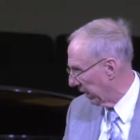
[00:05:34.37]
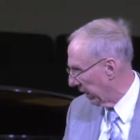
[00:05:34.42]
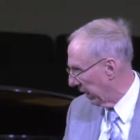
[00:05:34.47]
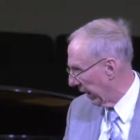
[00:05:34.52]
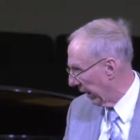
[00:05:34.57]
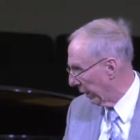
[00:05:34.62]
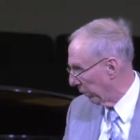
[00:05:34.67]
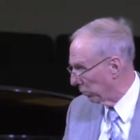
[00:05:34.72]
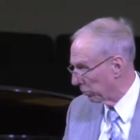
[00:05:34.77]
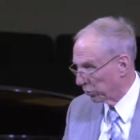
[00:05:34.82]

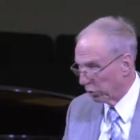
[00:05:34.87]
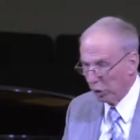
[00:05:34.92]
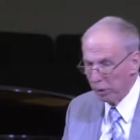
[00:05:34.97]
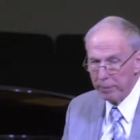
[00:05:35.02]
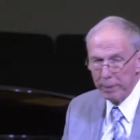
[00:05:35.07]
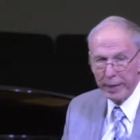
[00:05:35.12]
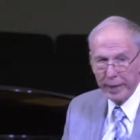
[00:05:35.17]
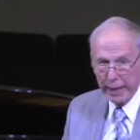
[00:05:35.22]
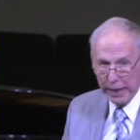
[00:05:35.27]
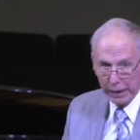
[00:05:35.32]
And it was going to
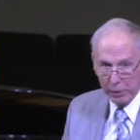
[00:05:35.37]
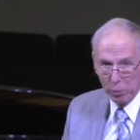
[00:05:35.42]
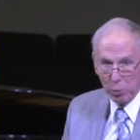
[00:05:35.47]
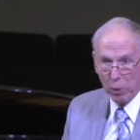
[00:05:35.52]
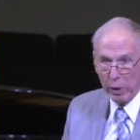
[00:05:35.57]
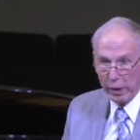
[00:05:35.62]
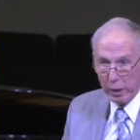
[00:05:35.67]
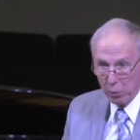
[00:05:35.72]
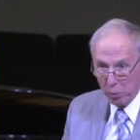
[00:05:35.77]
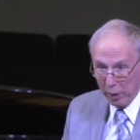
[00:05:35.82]
begin
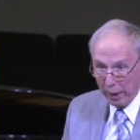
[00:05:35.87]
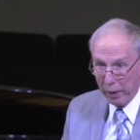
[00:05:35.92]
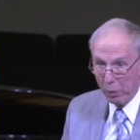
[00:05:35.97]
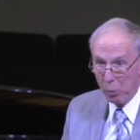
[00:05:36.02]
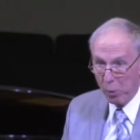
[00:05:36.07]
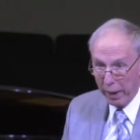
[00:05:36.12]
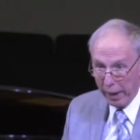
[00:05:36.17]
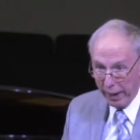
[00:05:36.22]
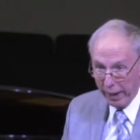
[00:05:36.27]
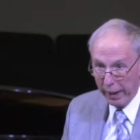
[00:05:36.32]
when he went
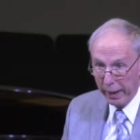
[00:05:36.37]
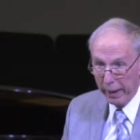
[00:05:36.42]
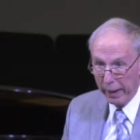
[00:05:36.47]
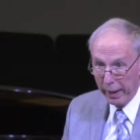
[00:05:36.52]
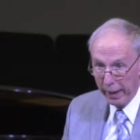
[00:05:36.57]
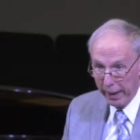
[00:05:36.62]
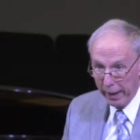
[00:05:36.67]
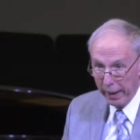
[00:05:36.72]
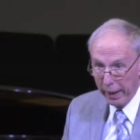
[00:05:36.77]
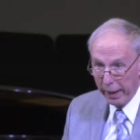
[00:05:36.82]
away.
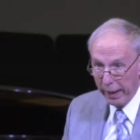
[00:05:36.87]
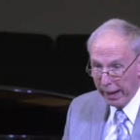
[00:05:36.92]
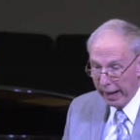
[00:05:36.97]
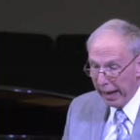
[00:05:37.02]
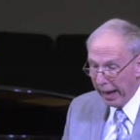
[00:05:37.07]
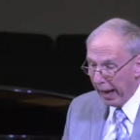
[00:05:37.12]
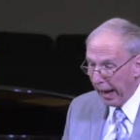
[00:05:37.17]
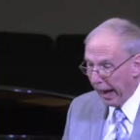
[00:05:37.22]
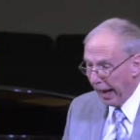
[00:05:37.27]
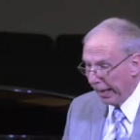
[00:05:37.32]

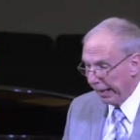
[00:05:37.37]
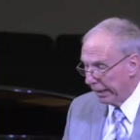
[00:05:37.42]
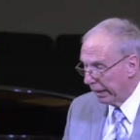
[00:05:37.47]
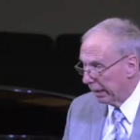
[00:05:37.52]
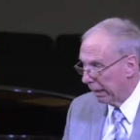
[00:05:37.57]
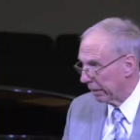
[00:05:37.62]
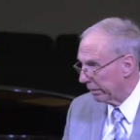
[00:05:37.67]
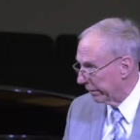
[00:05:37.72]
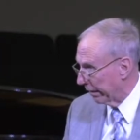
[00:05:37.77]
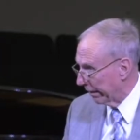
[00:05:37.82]
And
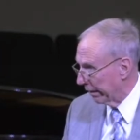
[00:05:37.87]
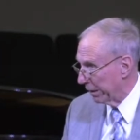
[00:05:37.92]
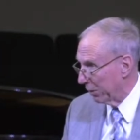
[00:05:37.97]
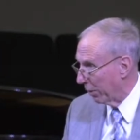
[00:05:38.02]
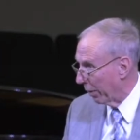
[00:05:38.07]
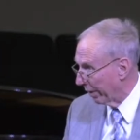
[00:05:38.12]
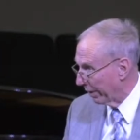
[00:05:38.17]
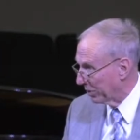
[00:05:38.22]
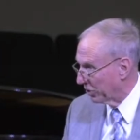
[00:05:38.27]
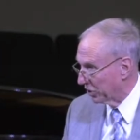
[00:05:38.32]
uh, I'll tell you,
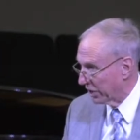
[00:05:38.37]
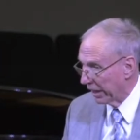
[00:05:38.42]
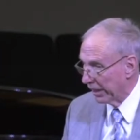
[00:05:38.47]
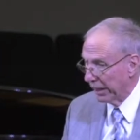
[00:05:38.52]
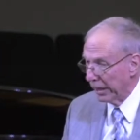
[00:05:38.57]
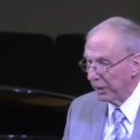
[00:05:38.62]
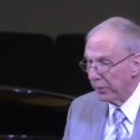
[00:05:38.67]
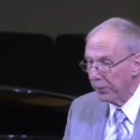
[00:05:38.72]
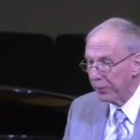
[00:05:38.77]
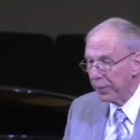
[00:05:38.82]
you ought to
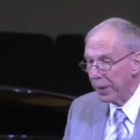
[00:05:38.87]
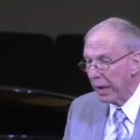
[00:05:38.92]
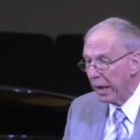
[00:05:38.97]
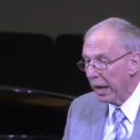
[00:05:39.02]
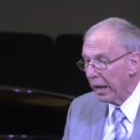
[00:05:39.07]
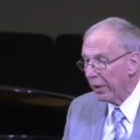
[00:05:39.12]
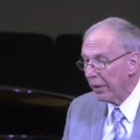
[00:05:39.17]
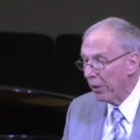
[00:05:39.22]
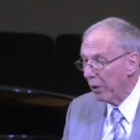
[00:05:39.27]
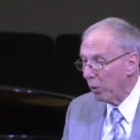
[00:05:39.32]
study
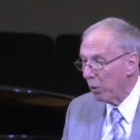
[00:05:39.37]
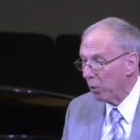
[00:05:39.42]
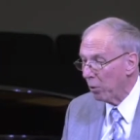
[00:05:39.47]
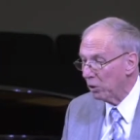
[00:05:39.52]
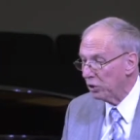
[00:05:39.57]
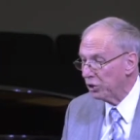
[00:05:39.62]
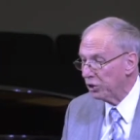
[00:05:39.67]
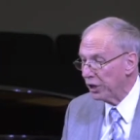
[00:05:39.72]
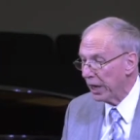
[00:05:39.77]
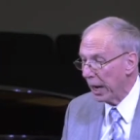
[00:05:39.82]

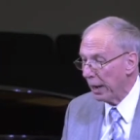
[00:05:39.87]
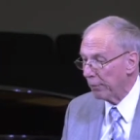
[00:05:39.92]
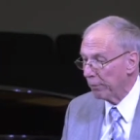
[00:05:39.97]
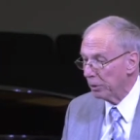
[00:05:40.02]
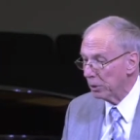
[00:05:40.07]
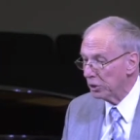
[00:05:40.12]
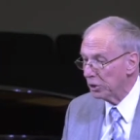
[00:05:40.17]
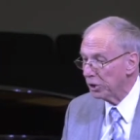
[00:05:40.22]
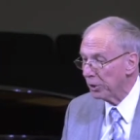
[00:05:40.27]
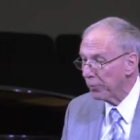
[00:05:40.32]
those
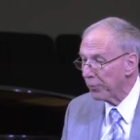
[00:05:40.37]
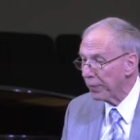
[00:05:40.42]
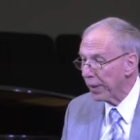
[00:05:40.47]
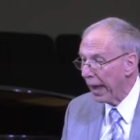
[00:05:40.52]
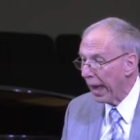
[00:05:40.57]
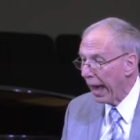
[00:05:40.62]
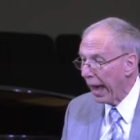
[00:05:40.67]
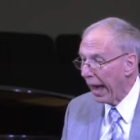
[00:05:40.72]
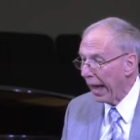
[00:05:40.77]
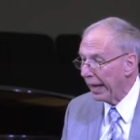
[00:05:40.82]
chapters.
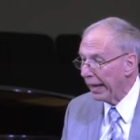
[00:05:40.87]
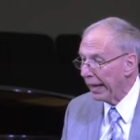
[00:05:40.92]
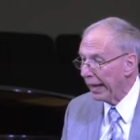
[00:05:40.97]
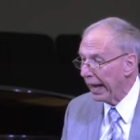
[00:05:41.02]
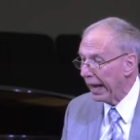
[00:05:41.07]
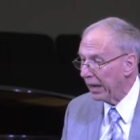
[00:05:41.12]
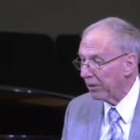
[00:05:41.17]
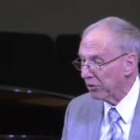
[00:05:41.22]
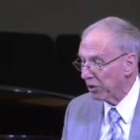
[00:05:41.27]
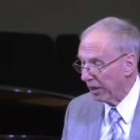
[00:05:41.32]
And it
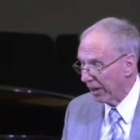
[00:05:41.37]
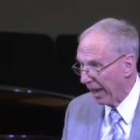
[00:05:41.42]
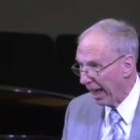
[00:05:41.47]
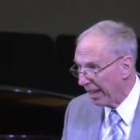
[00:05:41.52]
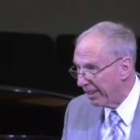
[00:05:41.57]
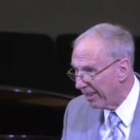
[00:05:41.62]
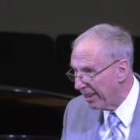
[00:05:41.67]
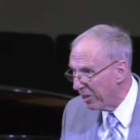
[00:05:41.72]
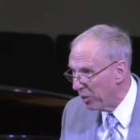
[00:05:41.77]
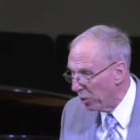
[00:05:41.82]
has a
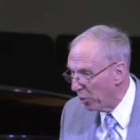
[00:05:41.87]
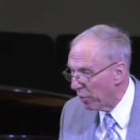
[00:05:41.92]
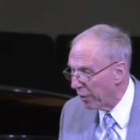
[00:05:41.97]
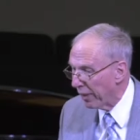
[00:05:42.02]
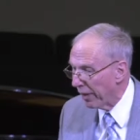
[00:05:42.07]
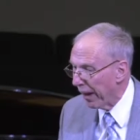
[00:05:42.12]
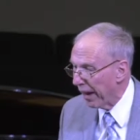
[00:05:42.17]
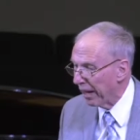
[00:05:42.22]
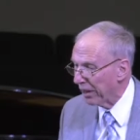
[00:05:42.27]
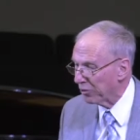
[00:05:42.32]
lot to do
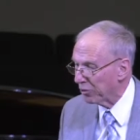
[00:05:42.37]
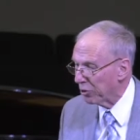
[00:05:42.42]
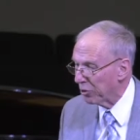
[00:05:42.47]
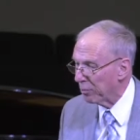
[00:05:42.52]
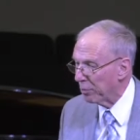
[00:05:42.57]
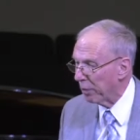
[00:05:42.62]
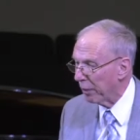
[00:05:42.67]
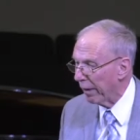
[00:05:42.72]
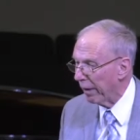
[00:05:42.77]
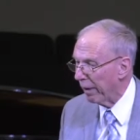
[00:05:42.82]
with
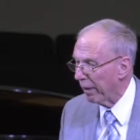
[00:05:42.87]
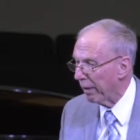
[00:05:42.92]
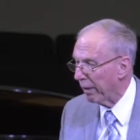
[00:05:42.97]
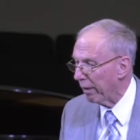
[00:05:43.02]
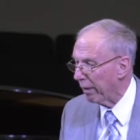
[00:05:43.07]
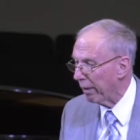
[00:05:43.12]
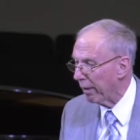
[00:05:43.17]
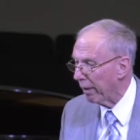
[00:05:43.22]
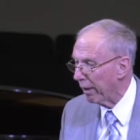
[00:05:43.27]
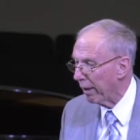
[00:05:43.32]
answered prayer
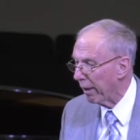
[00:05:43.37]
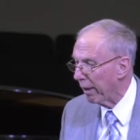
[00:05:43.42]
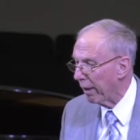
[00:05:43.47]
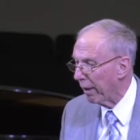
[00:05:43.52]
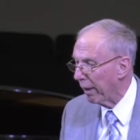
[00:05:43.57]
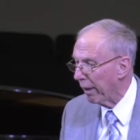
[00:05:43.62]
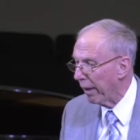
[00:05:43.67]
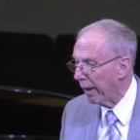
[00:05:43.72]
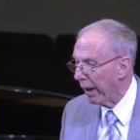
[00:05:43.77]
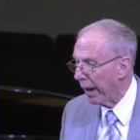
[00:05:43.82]

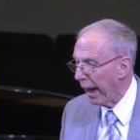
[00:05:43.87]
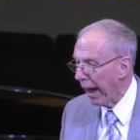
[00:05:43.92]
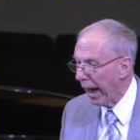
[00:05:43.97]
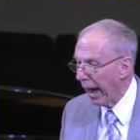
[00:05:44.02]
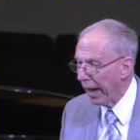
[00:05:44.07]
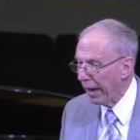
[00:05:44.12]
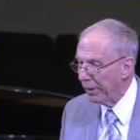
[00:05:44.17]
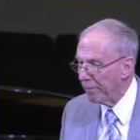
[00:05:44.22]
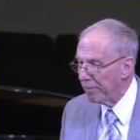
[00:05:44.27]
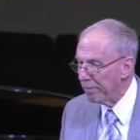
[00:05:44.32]

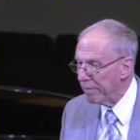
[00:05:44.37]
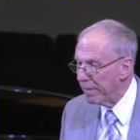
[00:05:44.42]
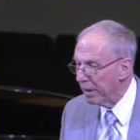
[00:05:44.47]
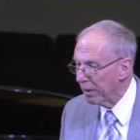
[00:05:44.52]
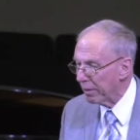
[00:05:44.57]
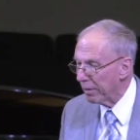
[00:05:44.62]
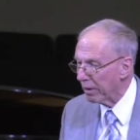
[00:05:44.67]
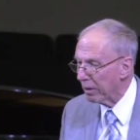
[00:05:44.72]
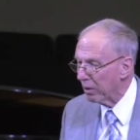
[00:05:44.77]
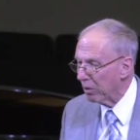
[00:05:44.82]
and
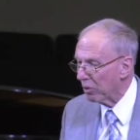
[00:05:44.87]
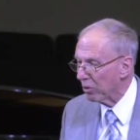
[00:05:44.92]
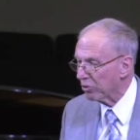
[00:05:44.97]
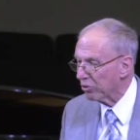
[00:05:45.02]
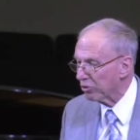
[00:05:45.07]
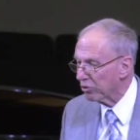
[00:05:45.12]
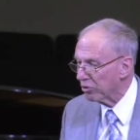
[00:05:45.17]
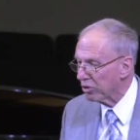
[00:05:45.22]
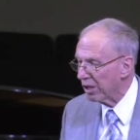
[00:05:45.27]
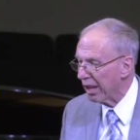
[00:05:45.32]

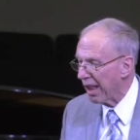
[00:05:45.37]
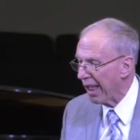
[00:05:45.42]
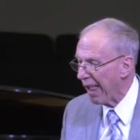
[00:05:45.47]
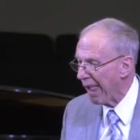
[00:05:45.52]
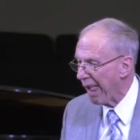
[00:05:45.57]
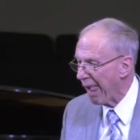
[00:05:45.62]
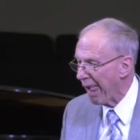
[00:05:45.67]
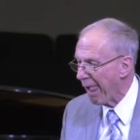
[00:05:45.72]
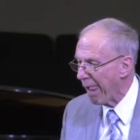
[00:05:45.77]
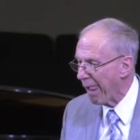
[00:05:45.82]
miracles.
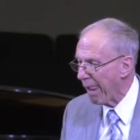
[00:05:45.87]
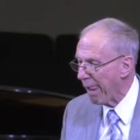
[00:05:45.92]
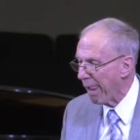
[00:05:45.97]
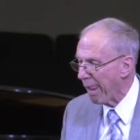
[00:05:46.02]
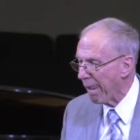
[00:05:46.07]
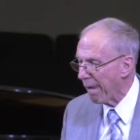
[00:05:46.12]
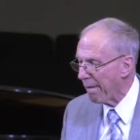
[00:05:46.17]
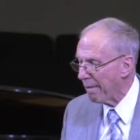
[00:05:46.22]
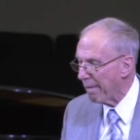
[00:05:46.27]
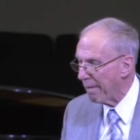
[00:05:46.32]

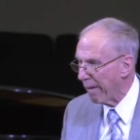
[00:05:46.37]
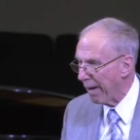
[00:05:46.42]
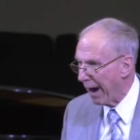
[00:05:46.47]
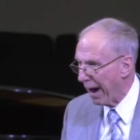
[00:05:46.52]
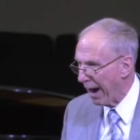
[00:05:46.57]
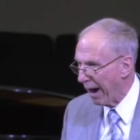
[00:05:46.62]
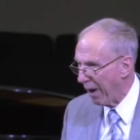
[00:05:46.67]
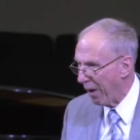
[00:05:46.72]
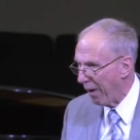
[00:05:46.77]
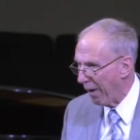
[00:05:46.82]

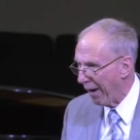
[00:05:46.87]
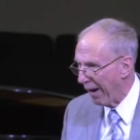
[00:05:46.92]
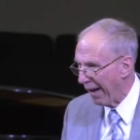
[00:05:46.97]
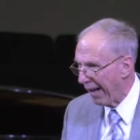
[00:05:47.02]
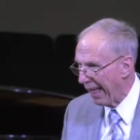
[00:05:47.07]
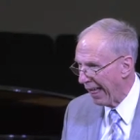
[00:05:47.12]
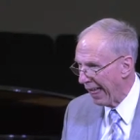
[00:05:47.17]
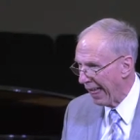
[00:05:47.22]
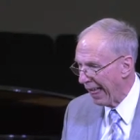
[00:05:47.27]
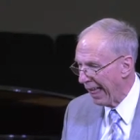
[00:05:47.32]
Wow.
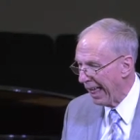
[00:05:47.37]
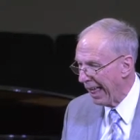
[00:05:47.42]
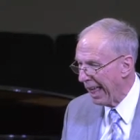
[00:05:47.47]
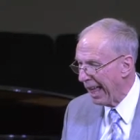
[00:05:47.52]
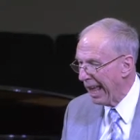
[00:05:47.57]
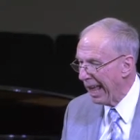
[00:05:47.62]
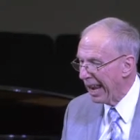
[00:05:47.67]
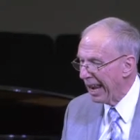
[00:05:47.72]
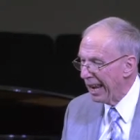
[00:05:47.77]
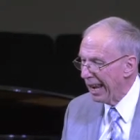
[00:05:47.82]

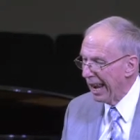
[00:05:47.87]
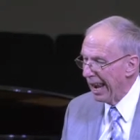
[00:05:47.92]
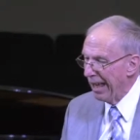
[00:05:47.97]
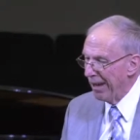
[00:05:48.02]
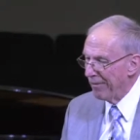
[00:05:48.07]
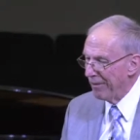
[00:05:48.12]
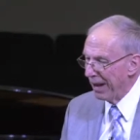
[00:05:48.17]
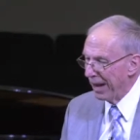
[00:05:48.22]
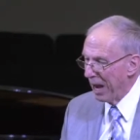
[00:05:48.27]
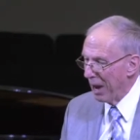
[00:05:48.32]

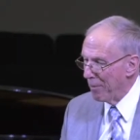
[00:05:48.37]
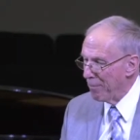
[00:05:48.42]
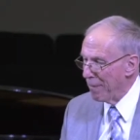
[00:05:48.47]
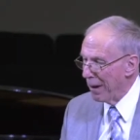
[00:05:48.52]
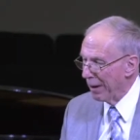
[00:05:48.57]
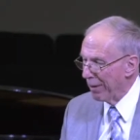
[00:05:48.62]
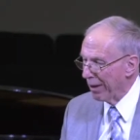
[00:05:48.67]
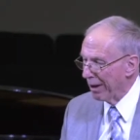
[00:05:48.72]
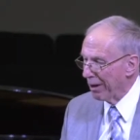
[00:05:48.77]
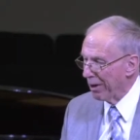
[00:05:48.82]
Living a
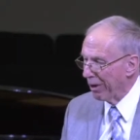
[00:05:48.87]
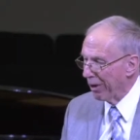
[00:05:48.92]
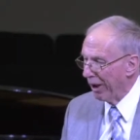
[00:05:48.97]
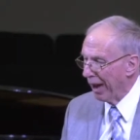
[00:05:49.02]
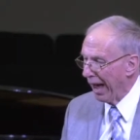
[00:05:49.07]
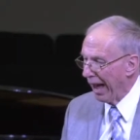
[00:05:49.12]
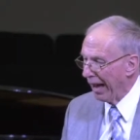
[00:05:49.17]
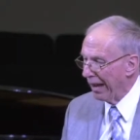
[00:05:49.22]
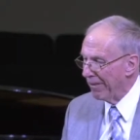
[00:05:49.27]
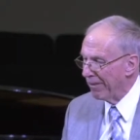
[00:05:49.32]
miracle
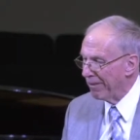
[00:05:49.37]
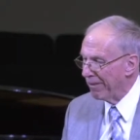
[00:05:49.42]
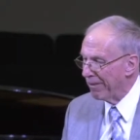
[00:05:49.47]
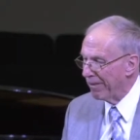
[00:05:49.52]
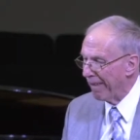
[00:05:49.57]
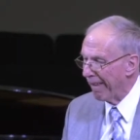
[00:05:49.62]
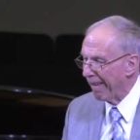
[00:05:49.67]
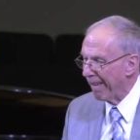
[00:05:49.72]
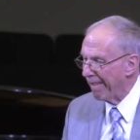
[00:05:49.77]
life.